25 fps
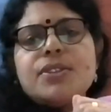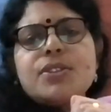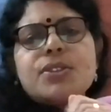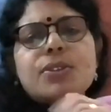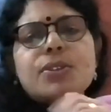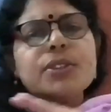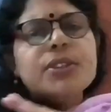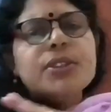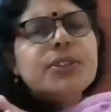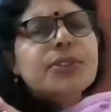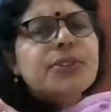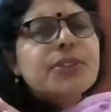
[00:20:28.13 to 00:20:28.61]

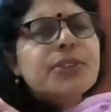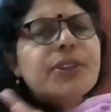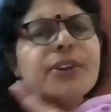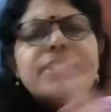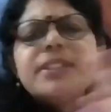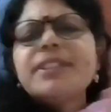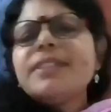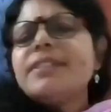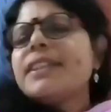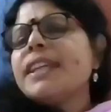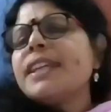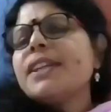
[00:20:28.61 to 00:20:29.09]
So do
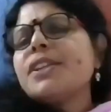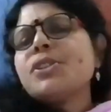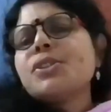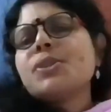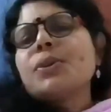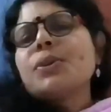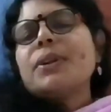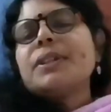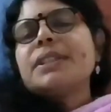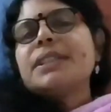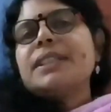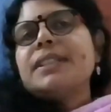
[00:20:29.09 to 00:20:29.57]
not take
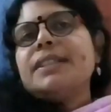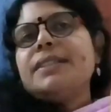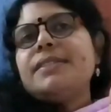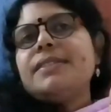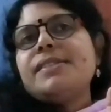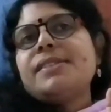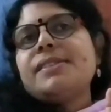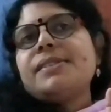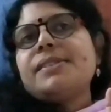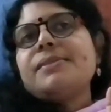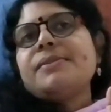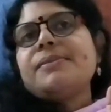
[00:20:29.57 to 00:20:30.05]

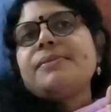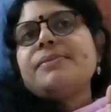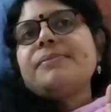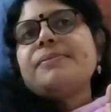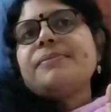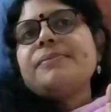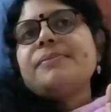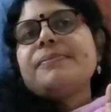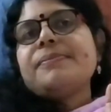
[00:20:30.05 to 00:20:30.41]
shortcuts.